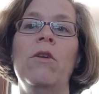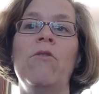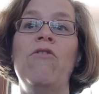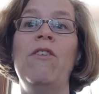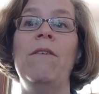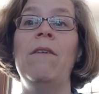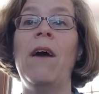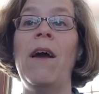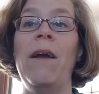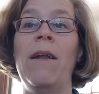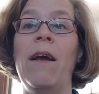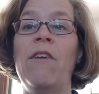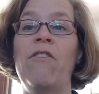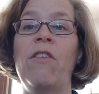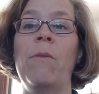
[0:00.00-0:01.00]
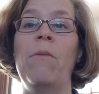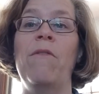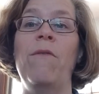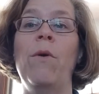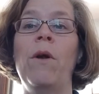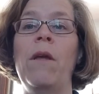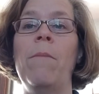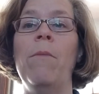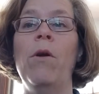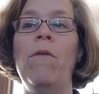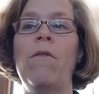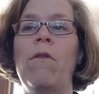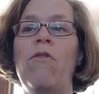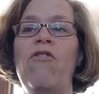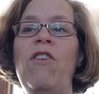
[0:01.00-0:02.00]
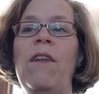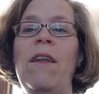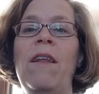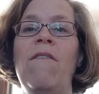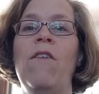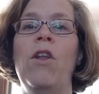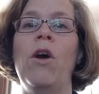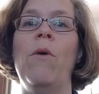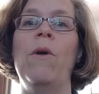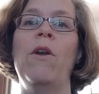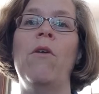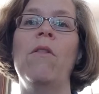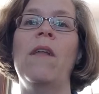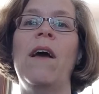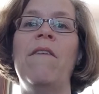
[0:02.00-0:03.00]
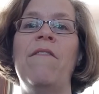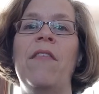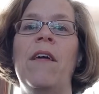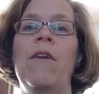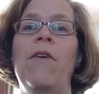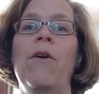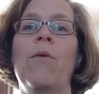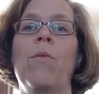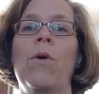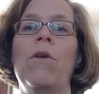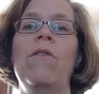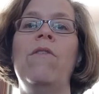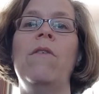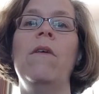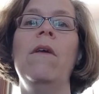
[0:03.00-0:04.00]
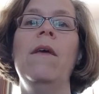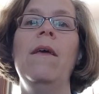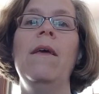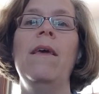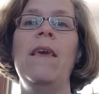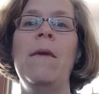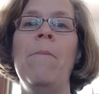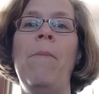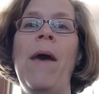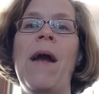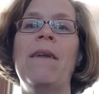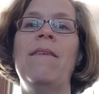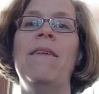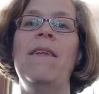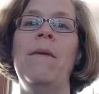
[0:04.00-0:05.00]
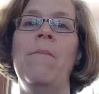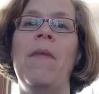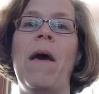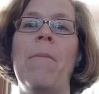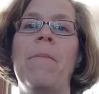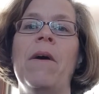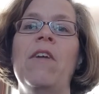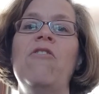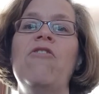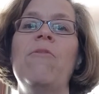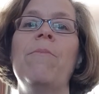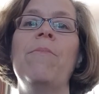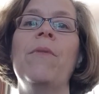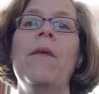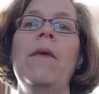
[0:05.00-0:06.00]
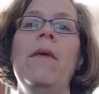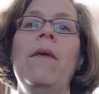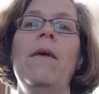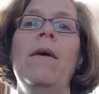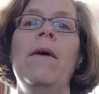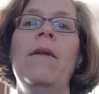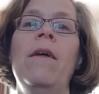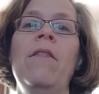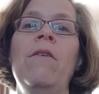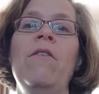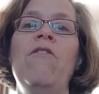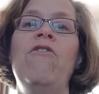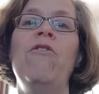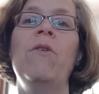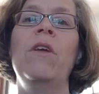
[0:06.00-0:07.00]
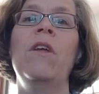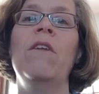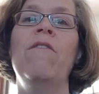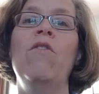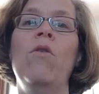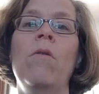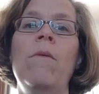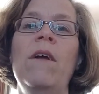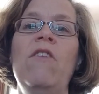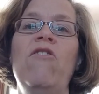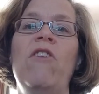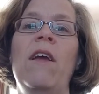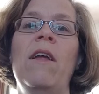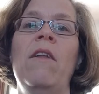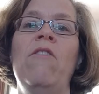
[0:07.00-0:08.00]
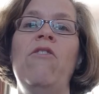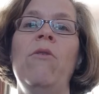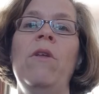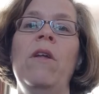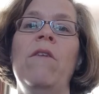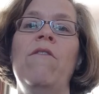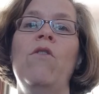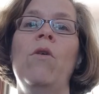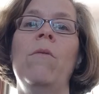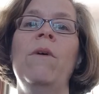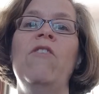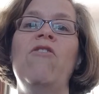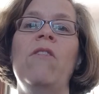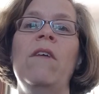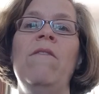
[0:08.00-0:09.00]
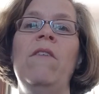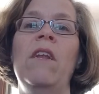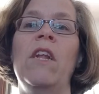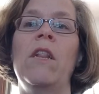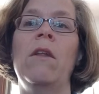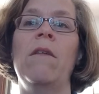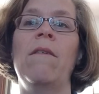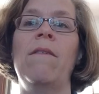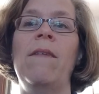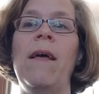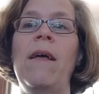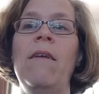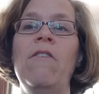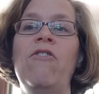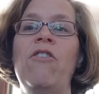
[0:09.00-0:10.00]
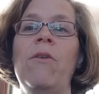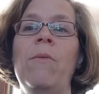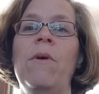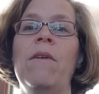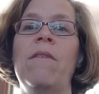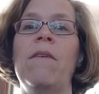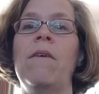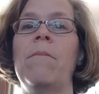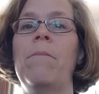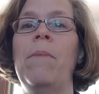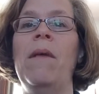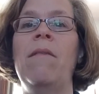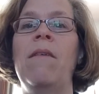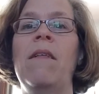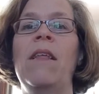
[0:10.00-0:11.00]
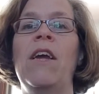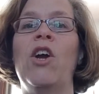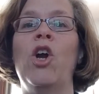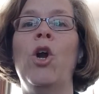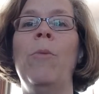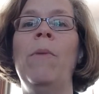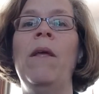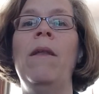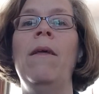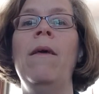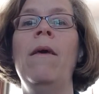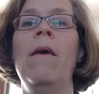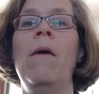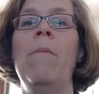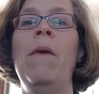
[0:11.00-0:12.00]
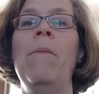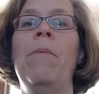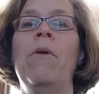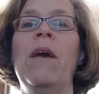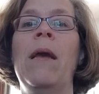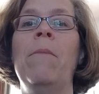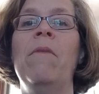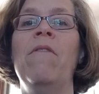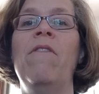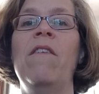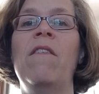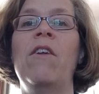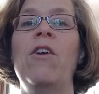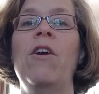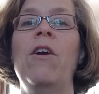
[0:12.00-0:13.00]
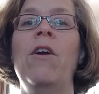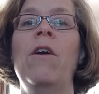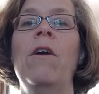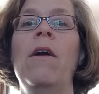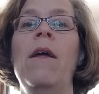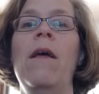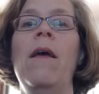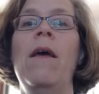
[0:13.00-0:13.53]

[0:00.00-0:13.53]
she died actually before he moved, so she didn't even know in her life that her words impacted him that much. Another is Julian of Norwich, and Julian of Norwich lived in a little cell. She was basically a hermit. People came to visit her,